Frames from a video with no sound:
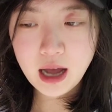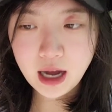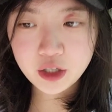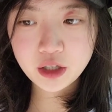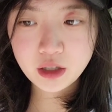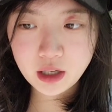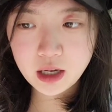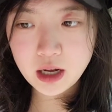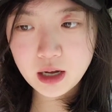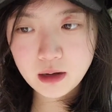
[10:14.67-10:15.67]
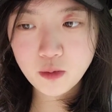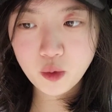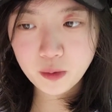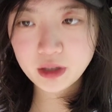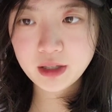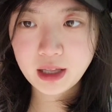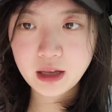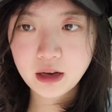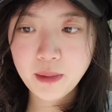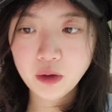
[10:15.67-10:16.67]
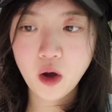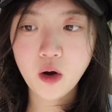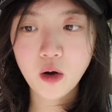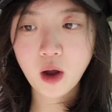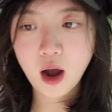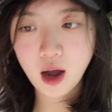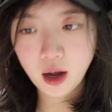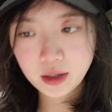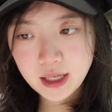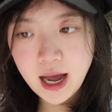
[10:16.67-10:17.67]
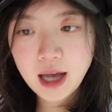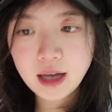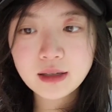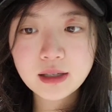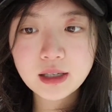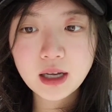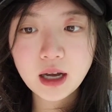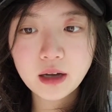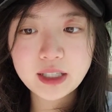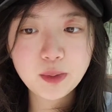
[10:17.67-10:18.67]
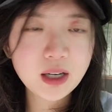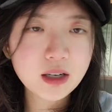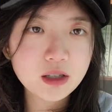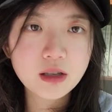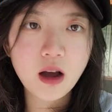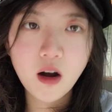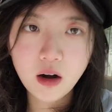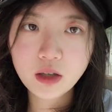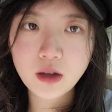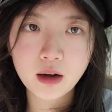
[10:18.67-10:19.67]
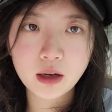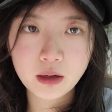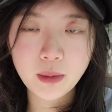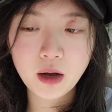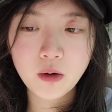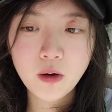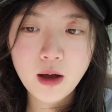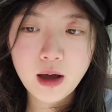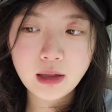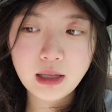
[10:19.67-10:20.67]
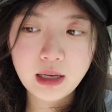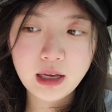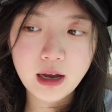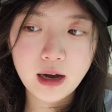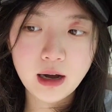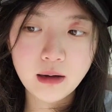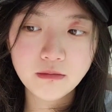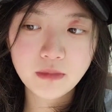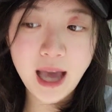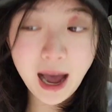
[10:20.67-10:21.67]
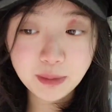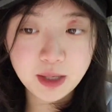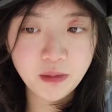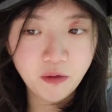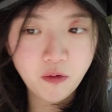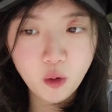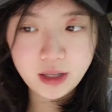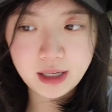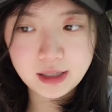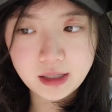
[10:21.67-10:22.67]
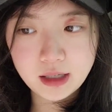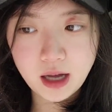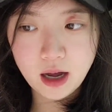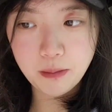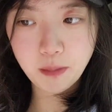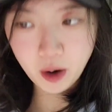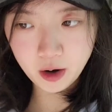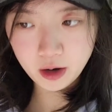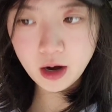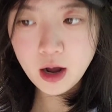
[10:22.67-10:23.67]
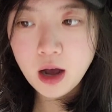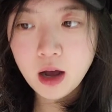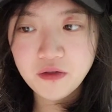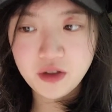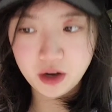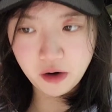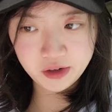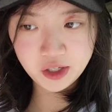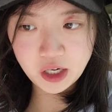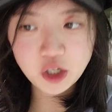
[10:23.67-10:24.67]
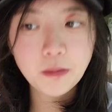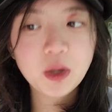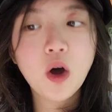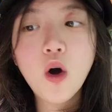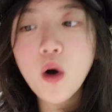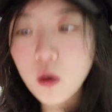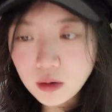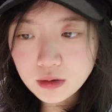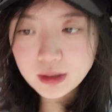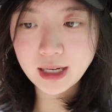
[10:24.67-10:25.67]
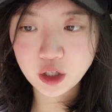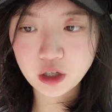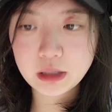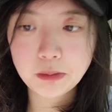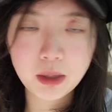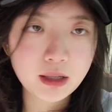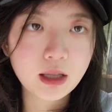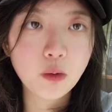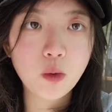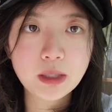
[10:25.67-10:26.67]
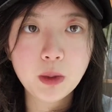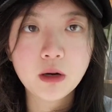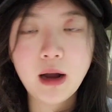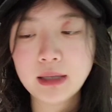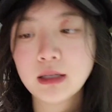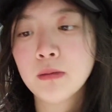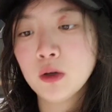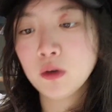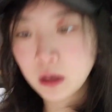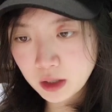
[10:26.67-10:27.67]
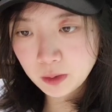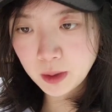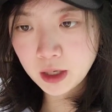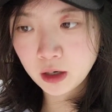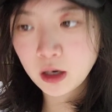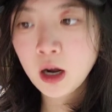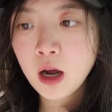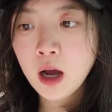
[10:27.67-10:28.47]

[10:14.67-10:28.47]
actually, when we're thinking about the whole context, the speakers are talking about the captain before this part of the conversation, but the whole section is basically one speaker asking about another speaker,